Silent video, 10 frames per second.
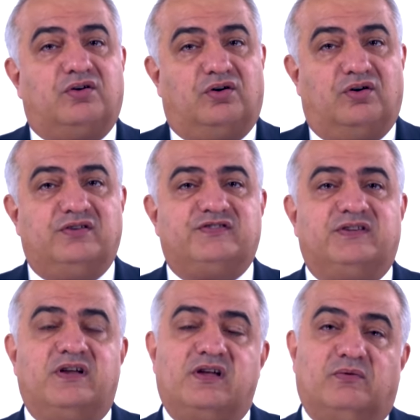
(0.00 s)
course,
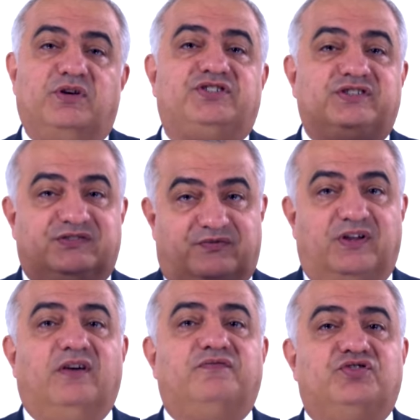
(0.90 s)
which is
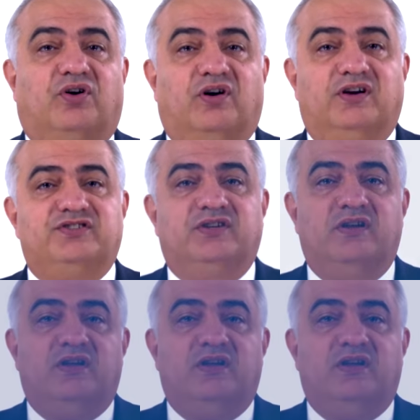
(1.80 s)
free of charge,